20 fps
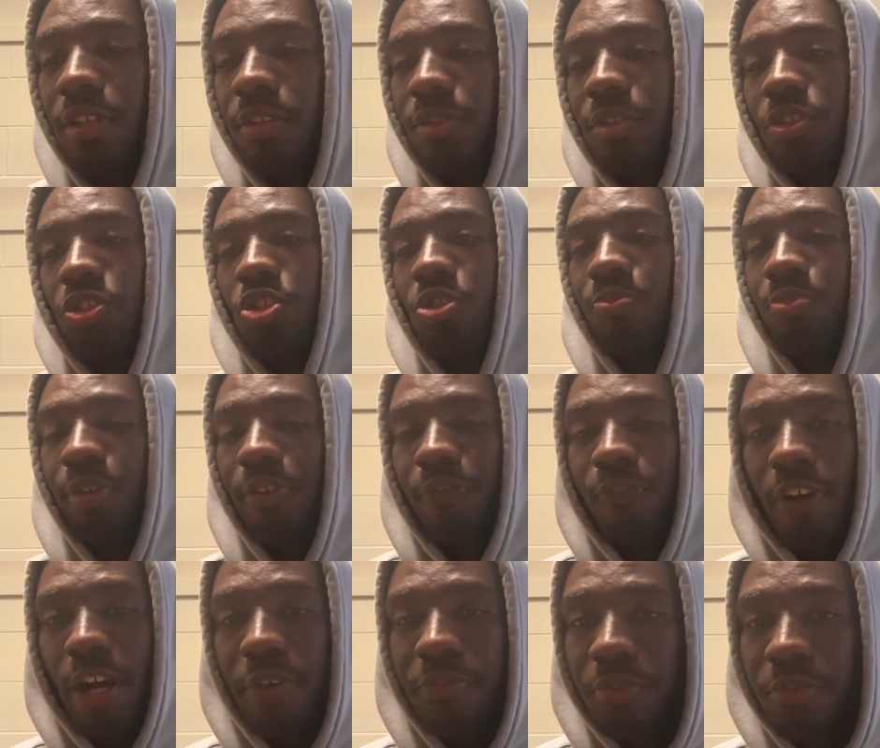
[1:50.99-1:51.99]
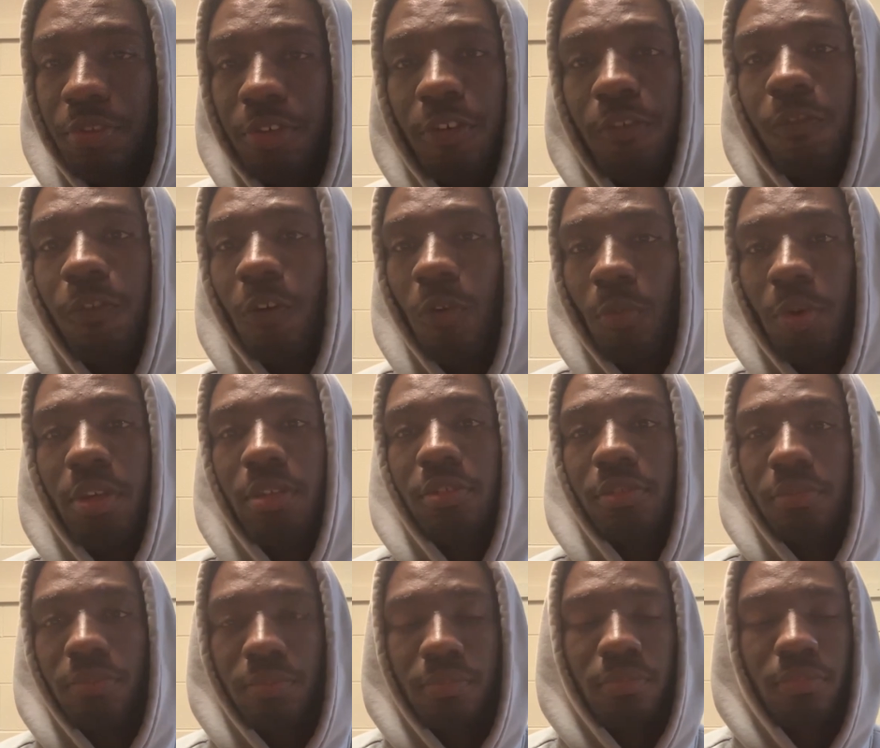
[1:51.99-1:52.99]
The 2.5s are there for a
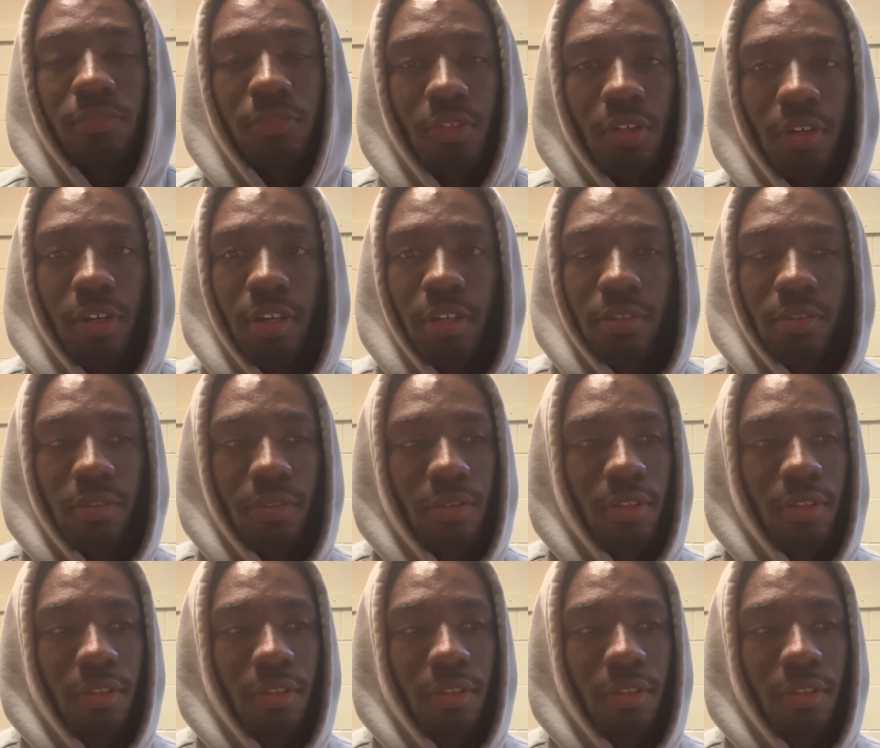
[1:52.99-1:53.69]
reason, all right?